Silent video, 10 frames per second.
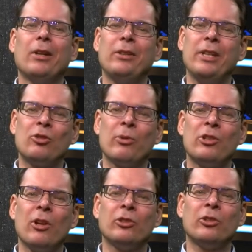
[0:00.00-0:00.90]
This
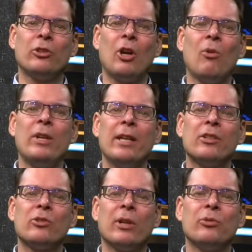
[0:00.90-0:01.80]
results not only in a
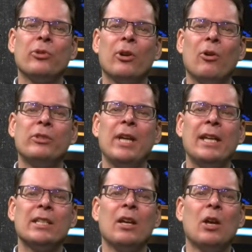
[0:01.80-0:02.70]
transfer of
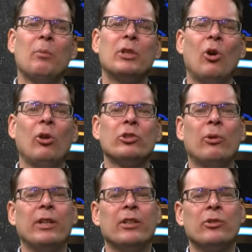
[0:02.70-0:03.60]
data, but also
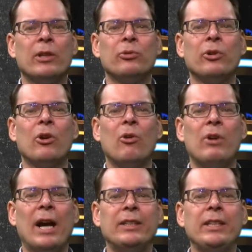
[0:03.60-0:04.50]
in a transfer of
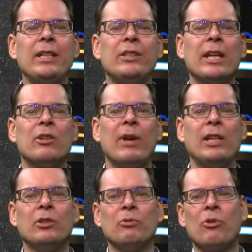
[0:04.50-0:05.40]
idea
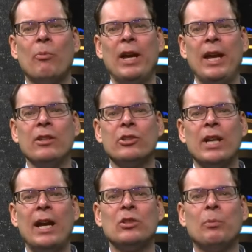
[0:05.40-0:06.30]
generation from
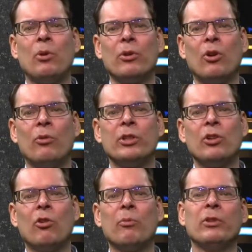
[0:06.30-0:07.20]
inside the border of the
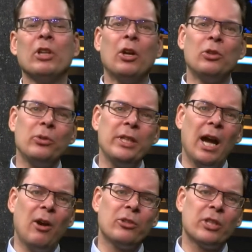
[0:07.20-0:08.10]
government to the
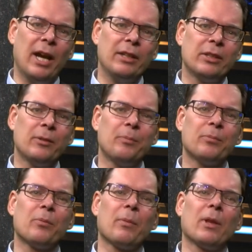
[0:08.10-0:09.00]
outside.
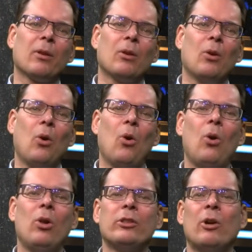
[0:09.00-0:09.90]

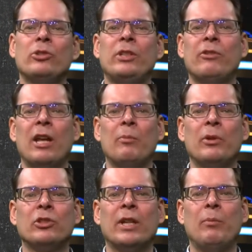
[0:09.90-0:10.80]
All those
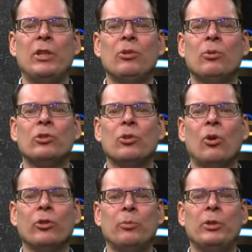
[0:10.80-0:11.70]
developments can be used to
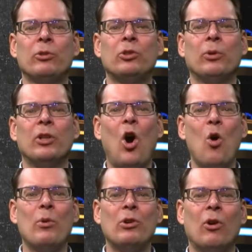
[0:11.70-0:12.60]
contribute to an
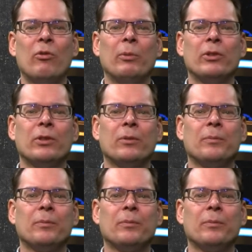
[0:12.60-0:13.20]
open government.